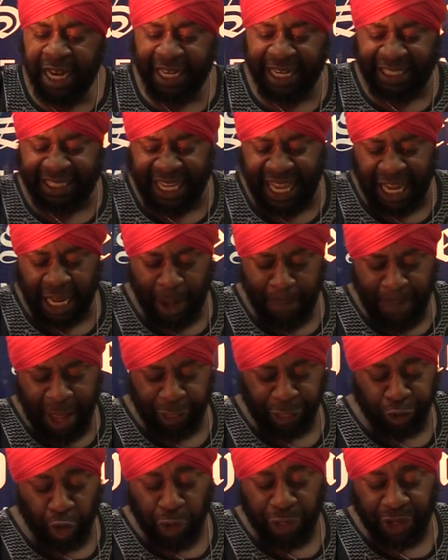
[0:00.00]

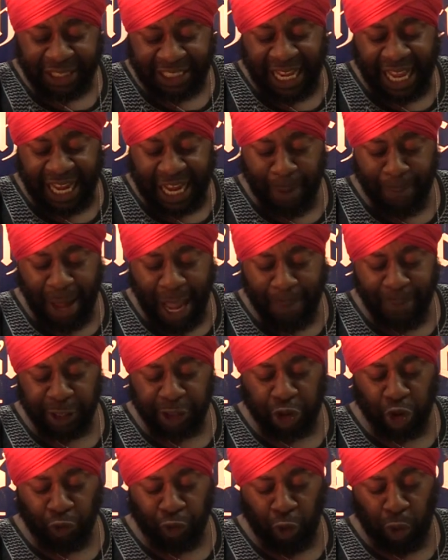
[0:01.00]
Through the 10
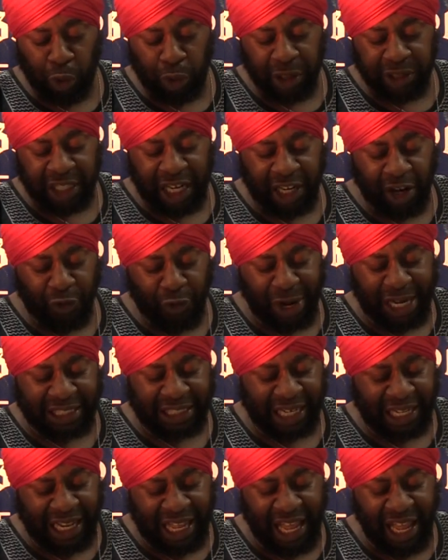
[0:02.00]
Commandments, the rulers and the
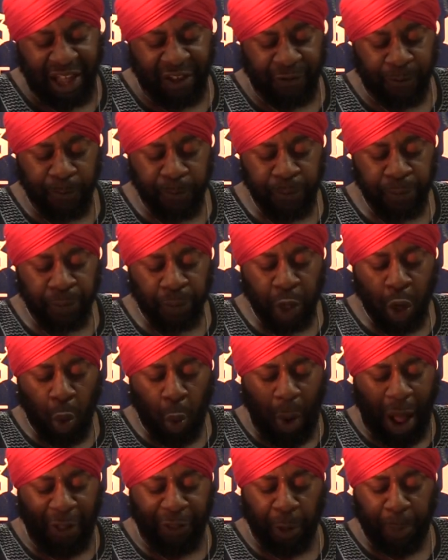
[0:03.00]
rich live
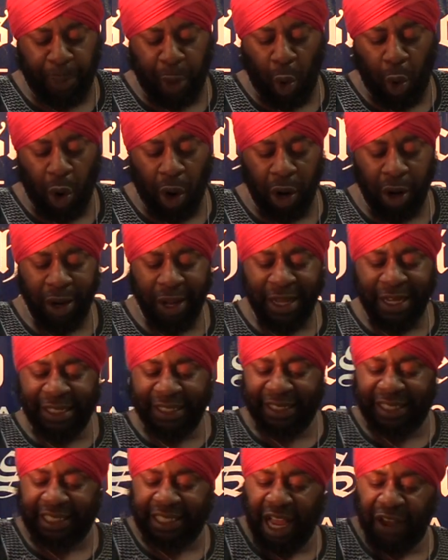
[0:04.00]
while the poor
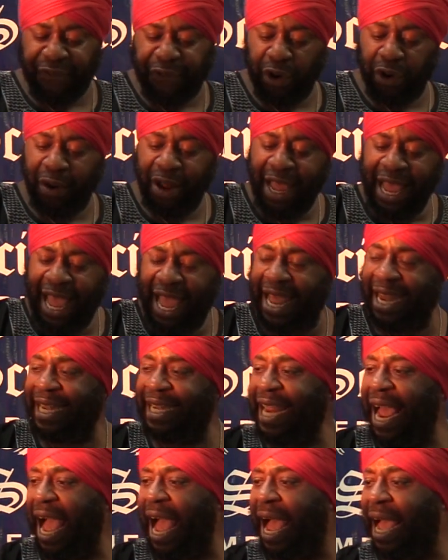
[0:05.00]
suffer
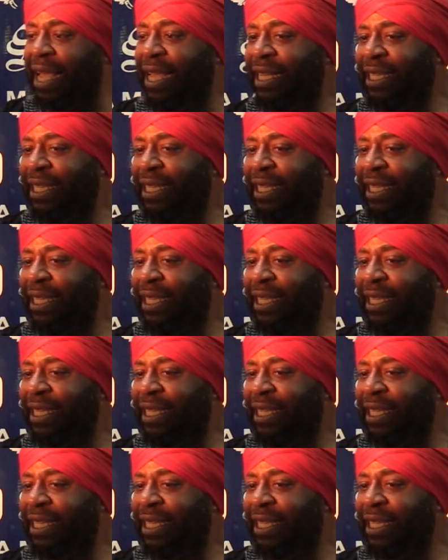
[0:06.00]
and die.